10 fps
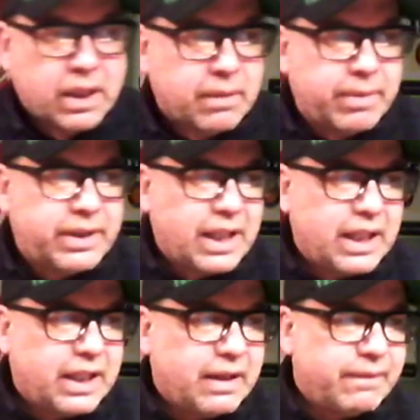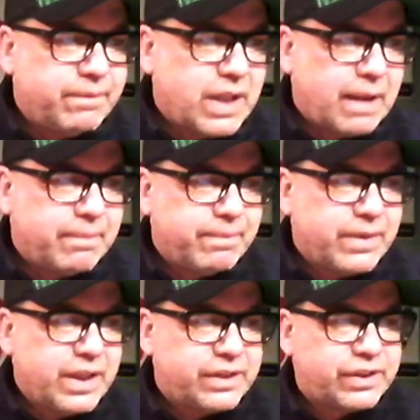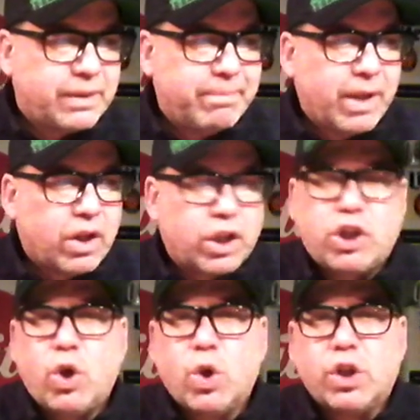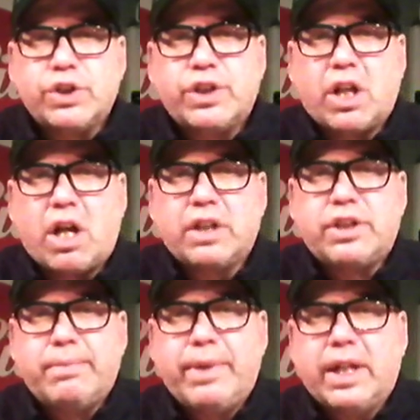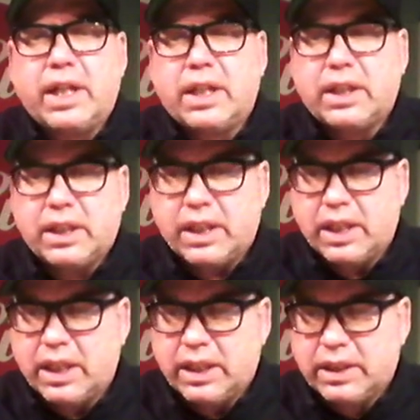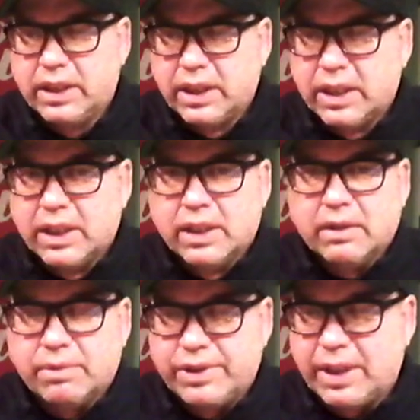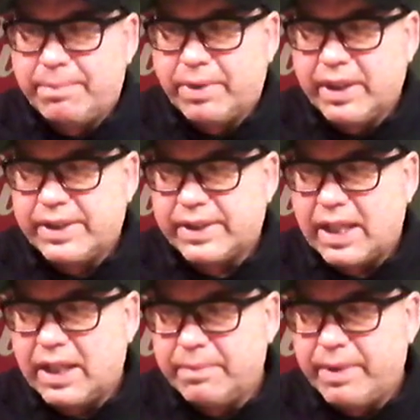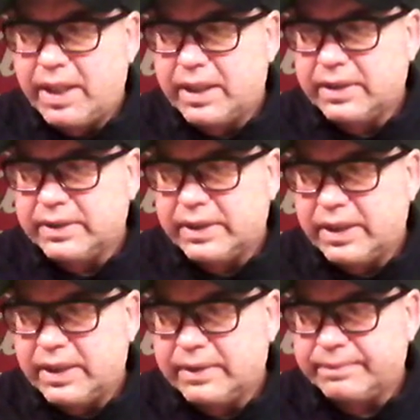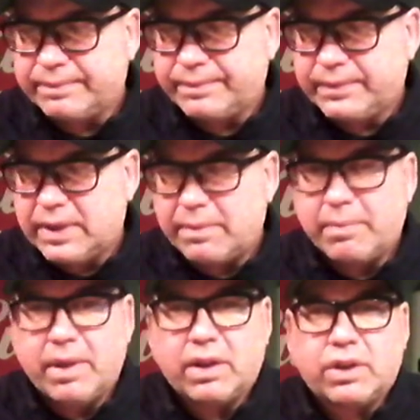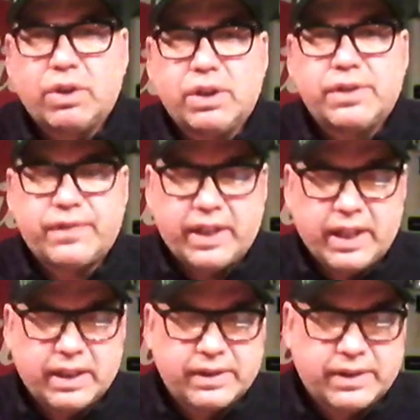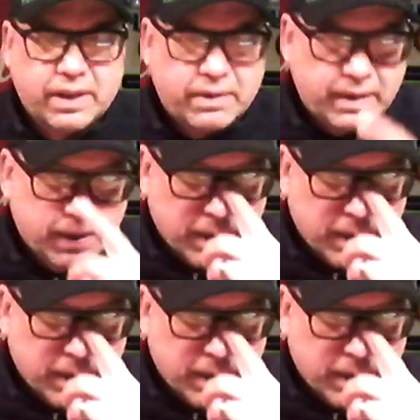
But not. This is a Miller Coors launched beer, which I'm pretty excited about. I'm a Miller Coors fan, so.